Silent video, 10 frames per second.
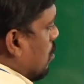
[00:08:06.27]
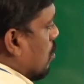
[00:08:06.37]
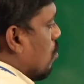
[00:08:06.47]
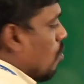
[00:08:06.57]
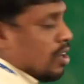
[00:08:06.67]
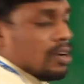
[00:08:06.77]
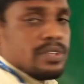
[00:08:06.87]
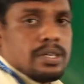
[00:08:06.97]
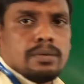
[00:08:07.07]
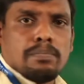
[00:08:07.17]
one of
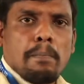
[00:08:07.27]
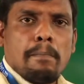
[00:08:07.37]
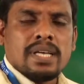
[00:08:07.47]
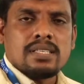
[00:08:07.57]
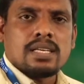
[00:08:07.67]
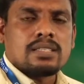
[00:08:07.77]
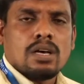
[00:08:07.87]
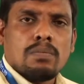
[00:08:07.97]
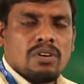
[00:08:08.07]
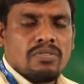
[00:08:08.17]
the best
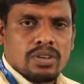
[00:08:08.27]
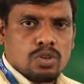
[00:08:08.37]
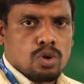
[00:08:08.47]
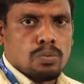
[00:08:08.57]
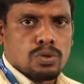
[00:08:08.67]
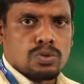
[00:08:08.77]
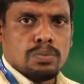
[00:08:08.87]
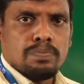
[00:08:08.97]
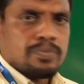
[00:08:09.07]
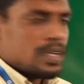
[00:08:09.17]
example for chromosome.
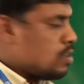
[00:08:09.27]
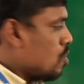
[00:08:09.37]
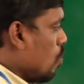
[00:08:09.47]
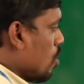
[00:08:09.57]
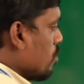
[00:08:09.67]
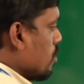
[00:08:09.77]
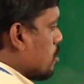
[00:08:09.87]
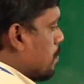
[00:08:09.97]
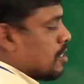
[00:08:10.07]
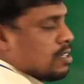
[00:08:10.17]
So one of the
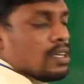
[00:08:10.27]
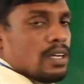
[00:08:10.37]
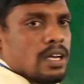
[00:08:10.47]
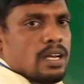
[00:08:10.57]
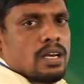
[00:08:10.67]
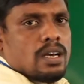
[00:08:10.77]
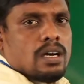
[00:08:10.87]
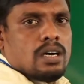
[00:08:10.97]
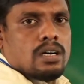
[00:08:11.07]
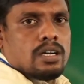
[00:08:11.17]
special
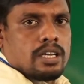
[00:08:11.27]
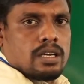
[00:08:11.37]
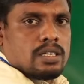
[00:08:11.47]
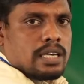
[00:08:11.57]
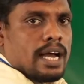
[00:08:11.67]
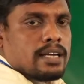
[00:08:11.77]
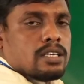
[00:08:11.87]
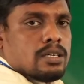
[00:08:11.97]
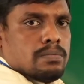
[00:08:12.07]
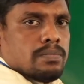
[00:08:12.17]

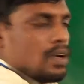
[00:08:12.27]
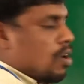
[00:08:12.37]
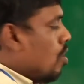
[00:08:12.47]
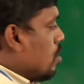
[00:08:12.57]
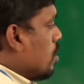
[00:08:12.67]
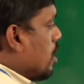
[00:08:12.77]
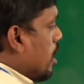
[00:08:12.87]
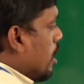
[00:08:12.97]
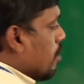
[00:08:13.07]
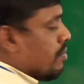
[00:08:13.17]
diagram or
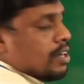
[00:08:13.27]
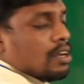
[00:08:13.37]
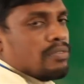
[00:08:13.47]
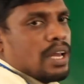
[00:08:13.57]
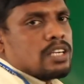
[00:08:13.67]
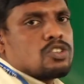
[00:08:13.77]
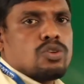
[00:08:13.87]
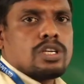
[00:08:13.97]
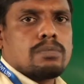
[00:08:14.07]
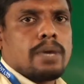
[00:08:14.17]
in front of
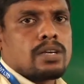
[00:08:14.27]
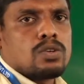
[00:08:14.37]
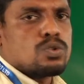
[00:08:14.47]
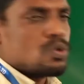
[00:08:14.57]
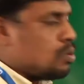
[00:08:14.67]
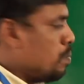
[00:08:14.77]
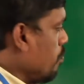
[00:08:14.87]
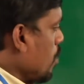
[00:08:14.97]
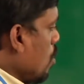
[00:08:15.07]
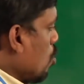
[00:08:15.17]
electronic microscope,
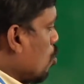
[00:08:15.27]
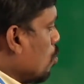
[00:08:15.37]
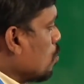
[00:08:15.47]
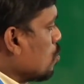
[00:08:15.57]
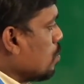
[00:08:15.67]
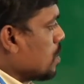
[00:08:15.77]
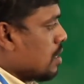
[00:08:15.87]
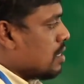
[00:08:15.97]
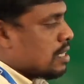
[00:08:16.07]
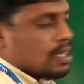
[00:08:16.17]
chromosomes are
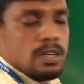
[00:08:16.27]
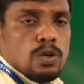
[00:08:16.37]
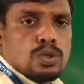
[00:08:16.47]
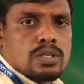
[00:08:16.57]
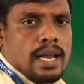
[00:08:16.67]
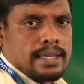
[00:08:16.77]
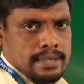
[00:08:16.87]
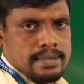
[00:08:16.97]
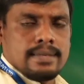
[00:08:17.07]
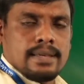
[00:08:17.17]
generally looks like
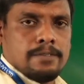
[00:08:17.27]
this.